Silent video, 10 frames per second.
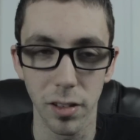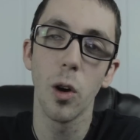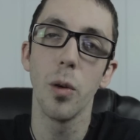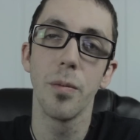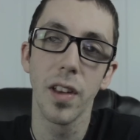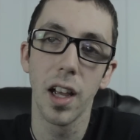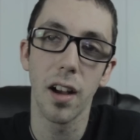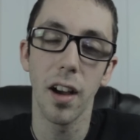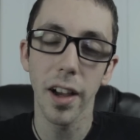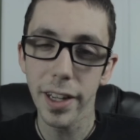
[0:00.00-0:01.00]
So
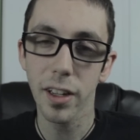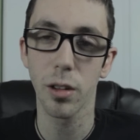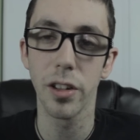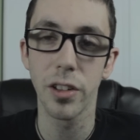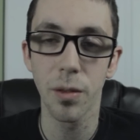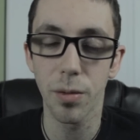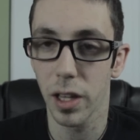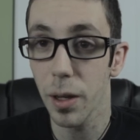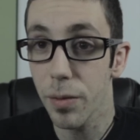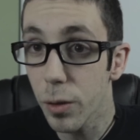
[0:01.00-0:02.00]
I encourage you, for,
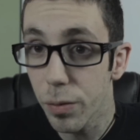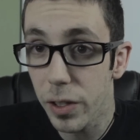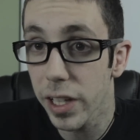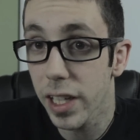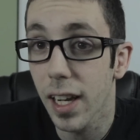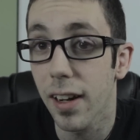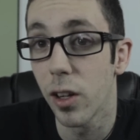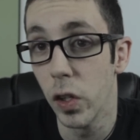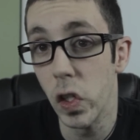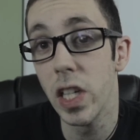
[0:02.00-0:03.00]
if you feel like
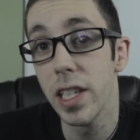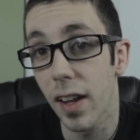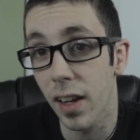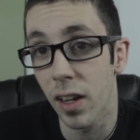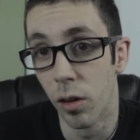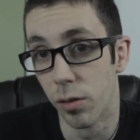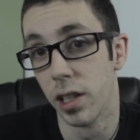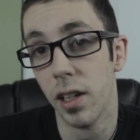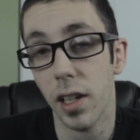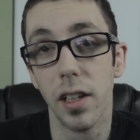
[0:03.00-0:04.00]
technology is taking
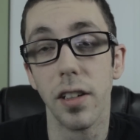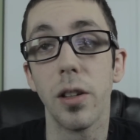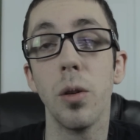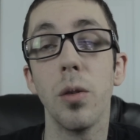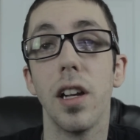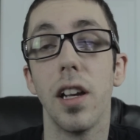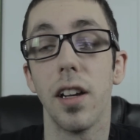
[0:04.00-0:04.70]
over, to